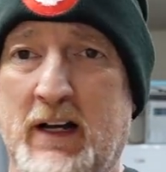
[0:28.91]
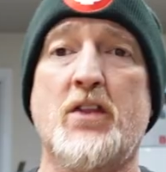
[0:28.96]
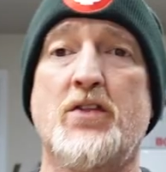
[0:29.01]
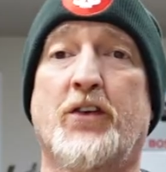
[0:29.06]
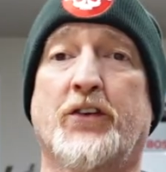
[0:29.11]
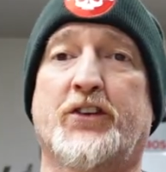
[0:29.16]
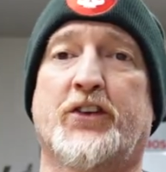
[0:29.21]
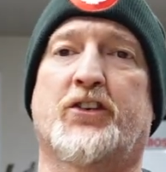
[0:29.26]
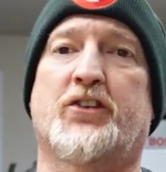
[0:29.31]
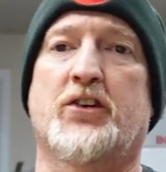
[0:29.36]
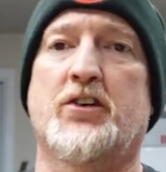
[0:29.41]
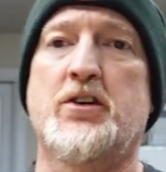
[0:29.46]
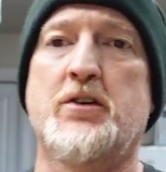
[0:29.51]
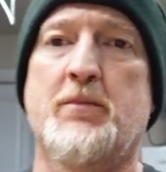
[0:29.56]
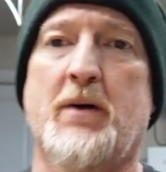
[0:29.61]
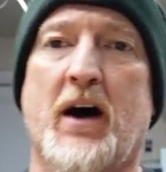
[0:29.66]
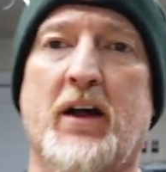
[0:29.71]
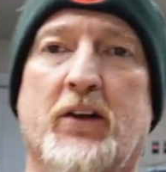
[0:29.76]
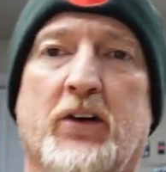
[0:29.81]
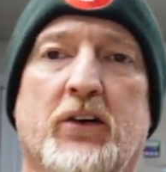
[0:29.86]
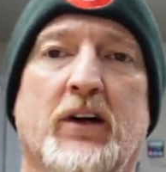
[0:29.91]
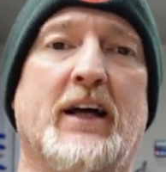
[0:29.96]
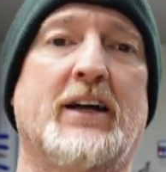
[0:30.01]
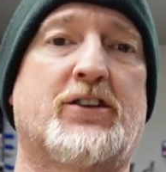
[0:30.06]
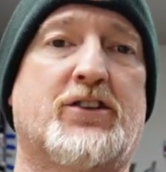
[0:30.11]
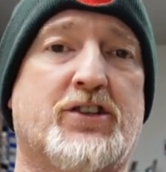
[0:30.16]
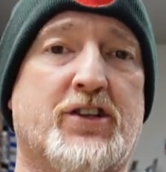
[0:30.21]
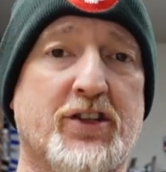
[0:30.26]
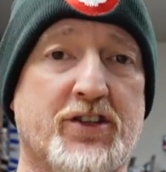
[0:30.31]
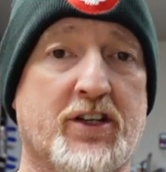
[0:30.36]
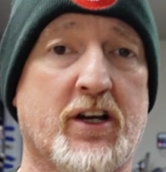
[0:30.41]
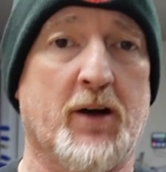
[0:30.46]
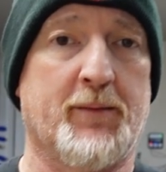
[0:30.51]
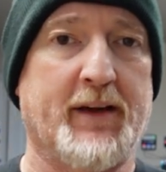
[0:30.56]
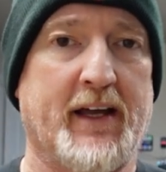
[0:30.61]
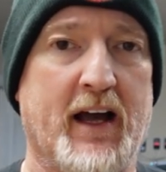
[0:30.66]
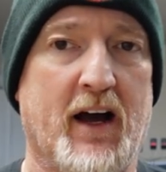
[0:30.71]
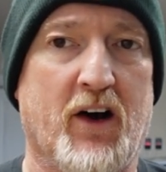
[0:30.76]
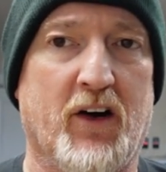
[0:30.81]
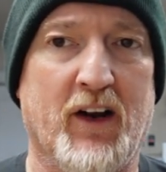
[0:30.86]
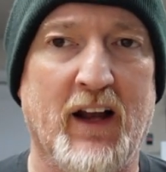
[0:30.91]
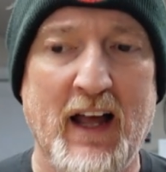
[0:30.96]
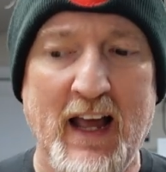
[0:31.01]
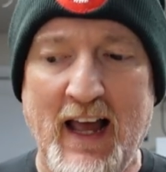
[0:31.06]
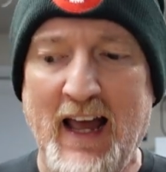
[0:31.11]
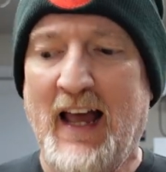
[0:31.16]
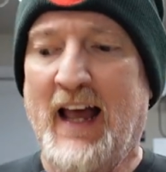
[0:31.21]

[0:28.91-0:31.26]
This is their new model. It's just coming out.